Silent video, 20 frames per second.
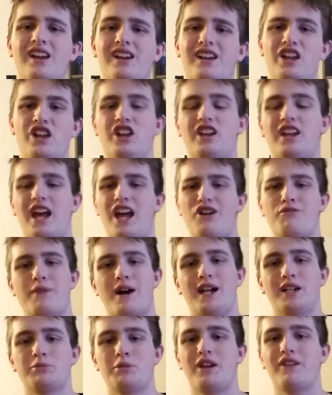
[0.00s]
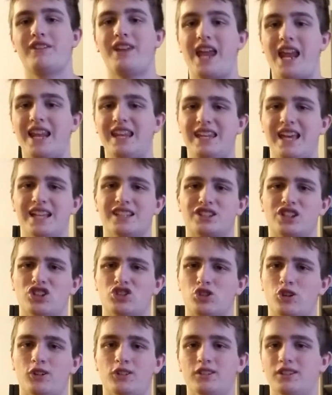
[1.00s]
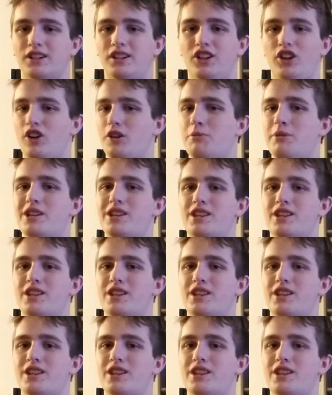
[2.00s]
it kind of reminds me of an NES controller a little bit